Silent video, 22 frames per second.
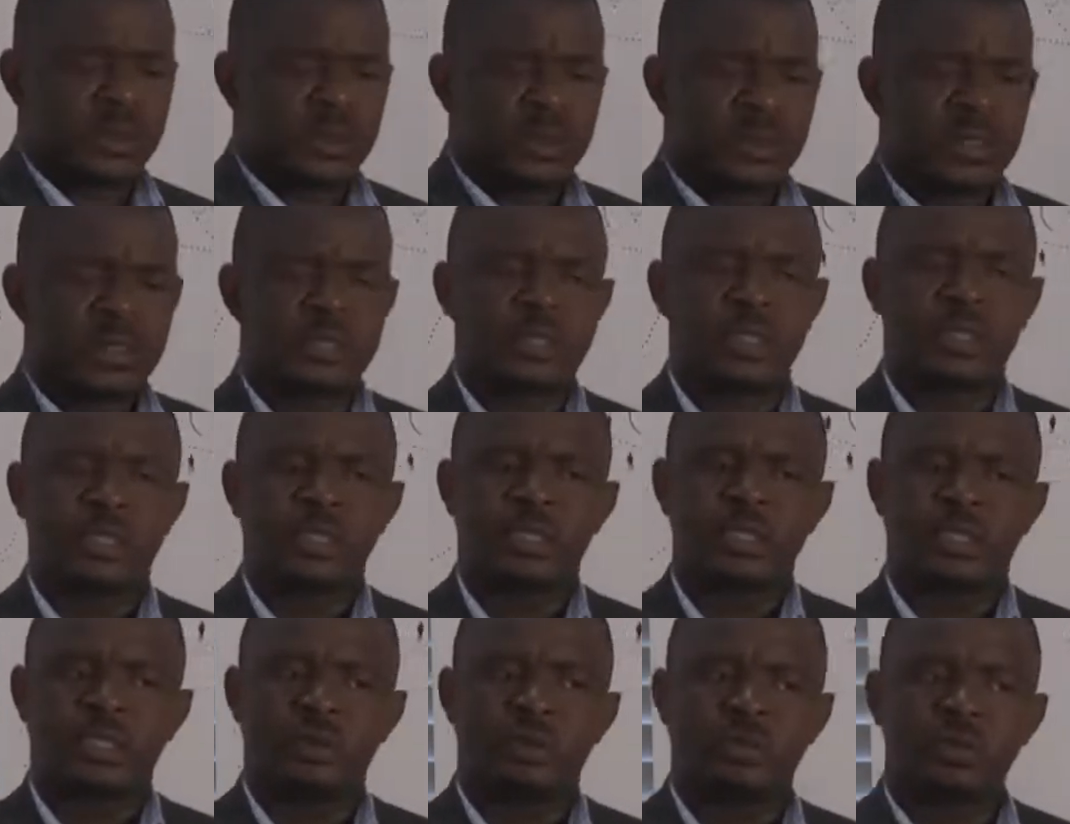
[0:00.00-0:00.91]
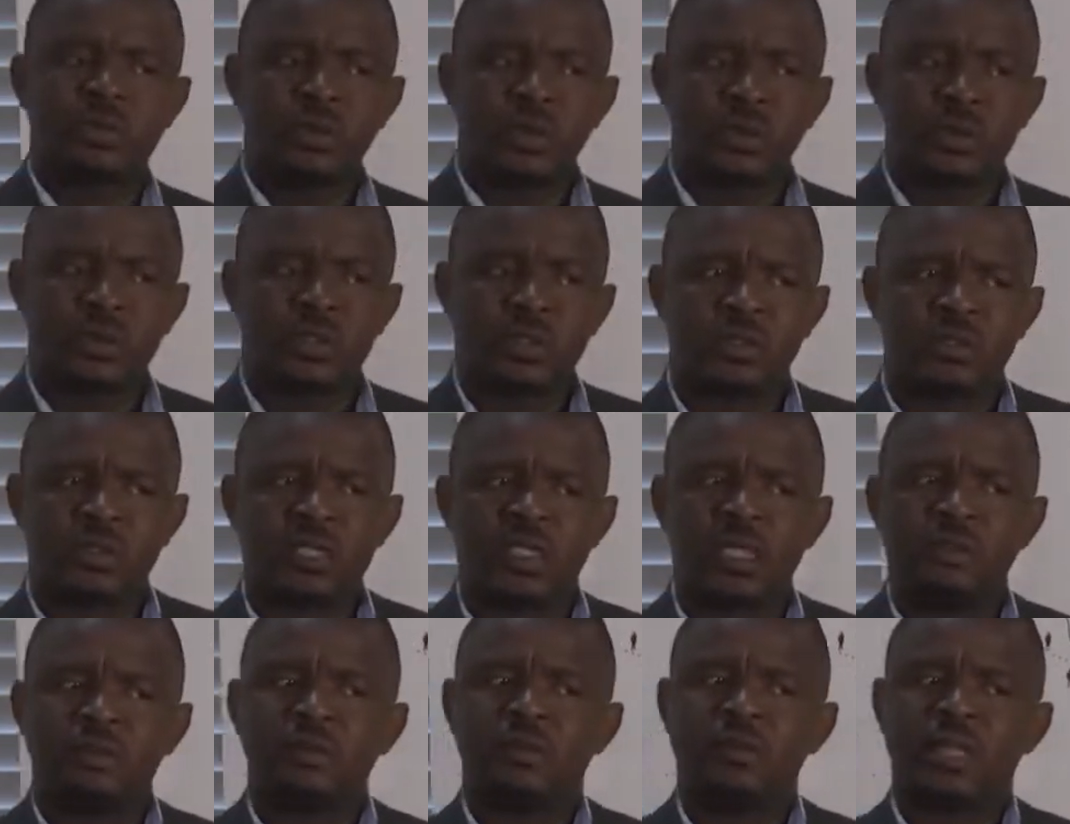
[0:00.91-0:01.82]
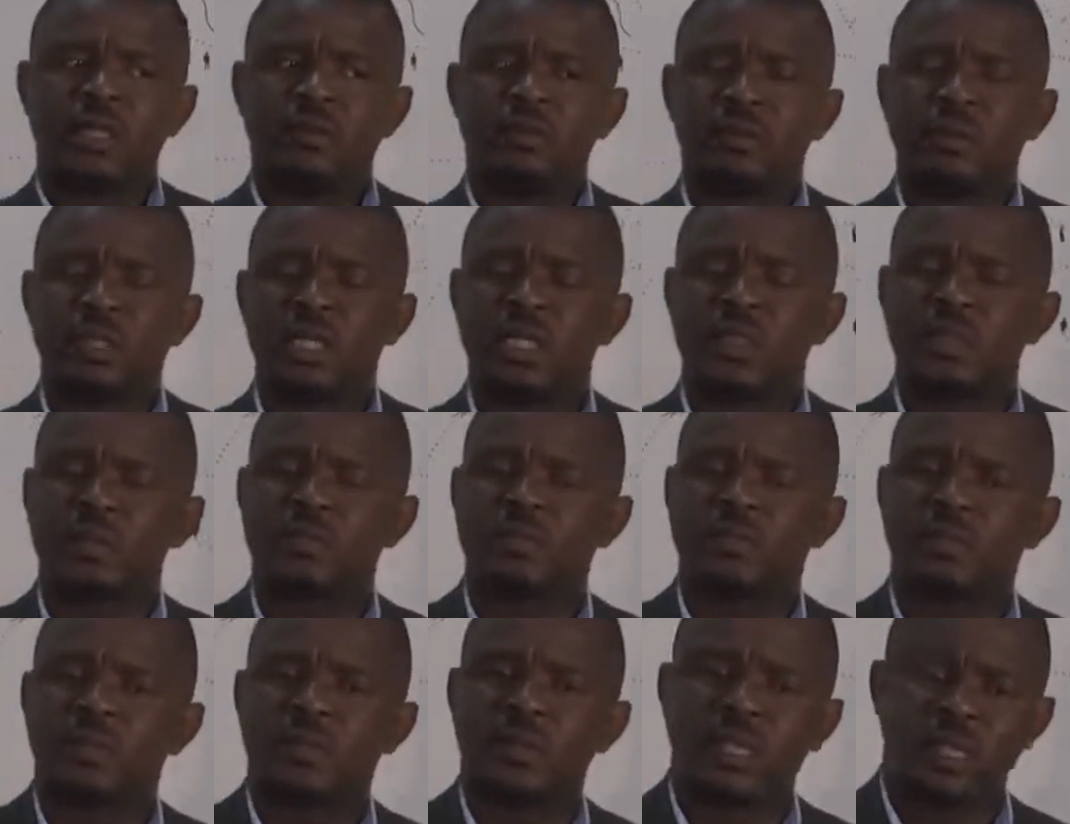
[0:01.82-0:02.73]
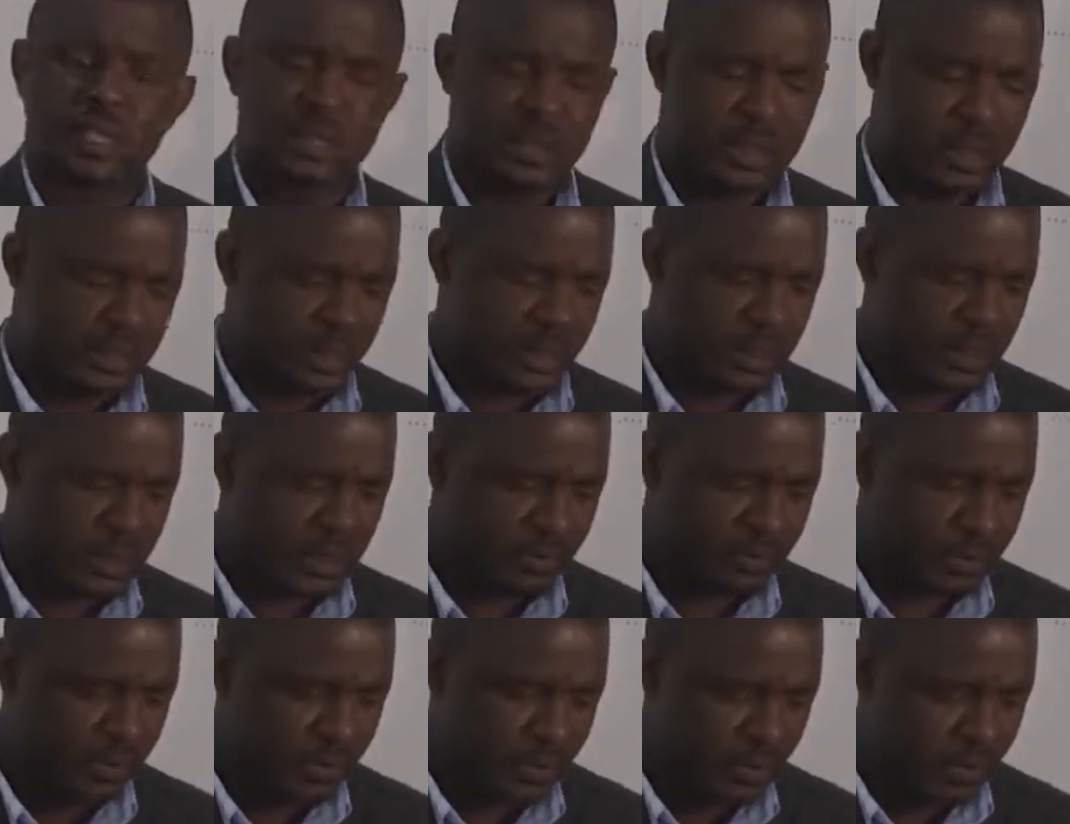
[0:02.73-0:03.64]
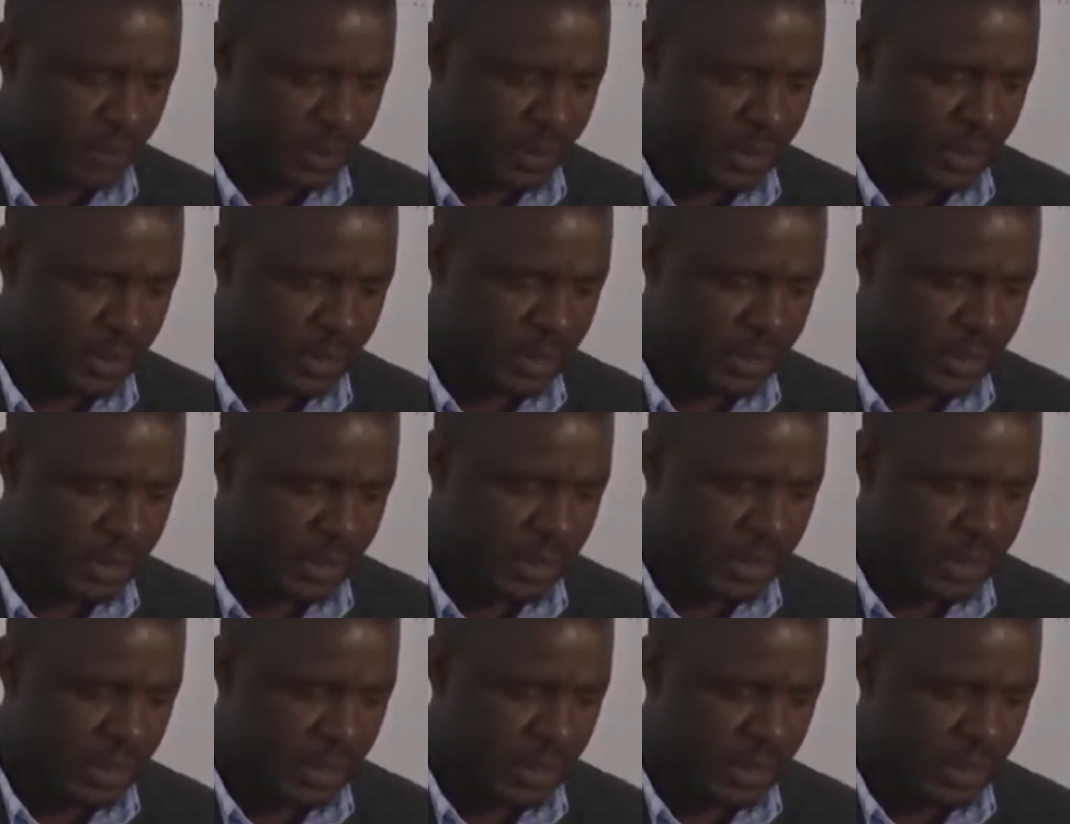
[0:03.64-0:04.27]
this relationship grows to become quite pronounced from 1967 onwards,